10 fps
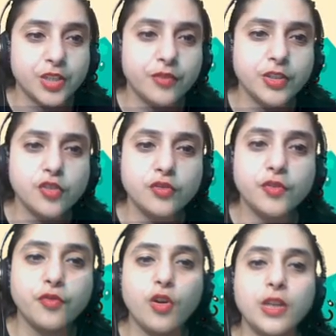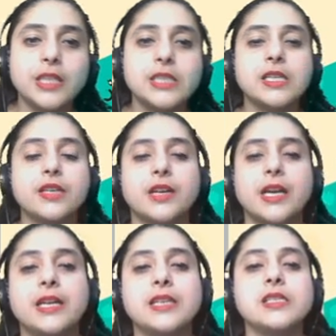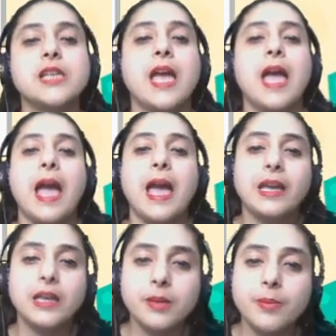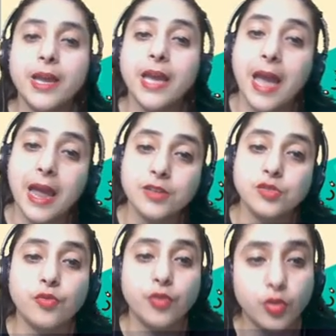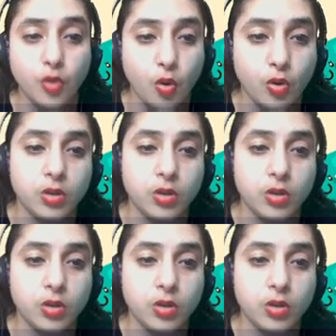Which of the following is the greatest angle by hands of a clock?